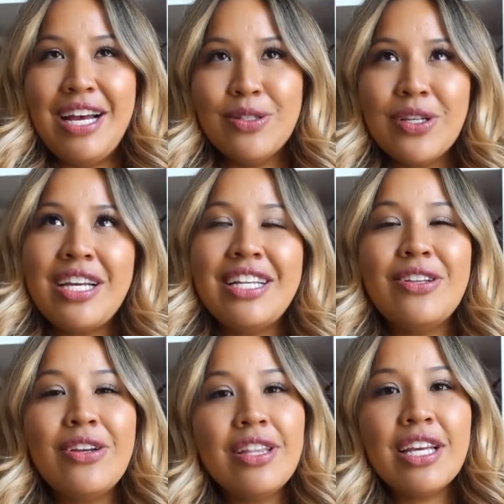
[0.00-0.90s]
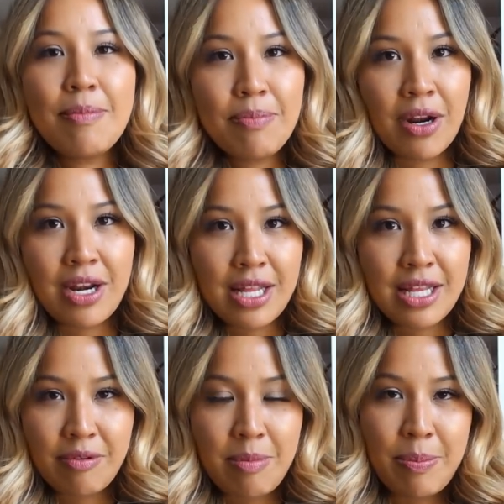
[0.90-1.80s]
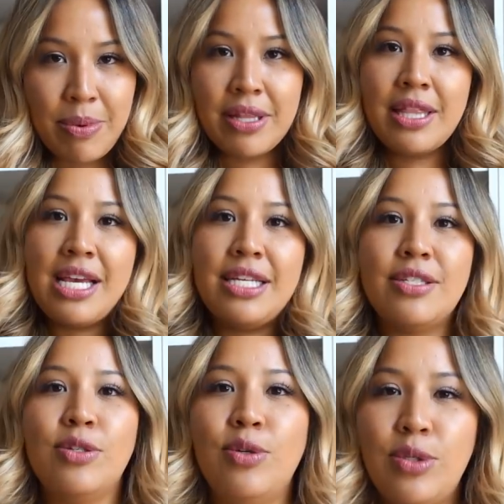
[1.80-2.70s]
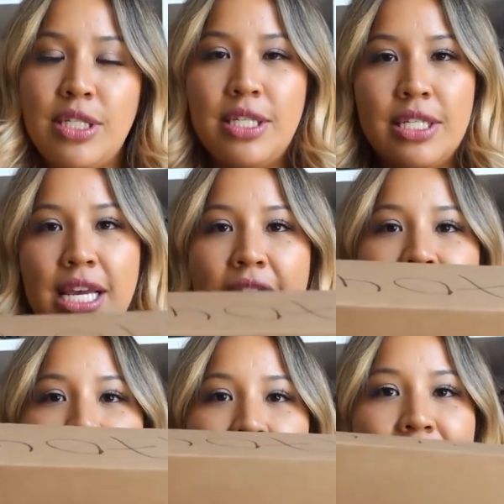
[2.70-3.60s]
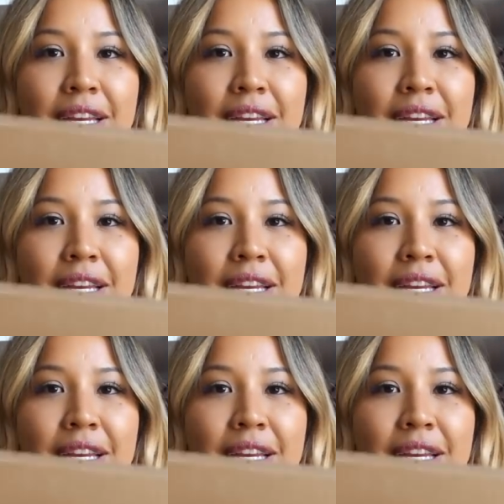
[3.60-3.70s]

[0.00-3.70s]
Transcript: Also, I didn't think I bought anything for my birthday, so this is kind of like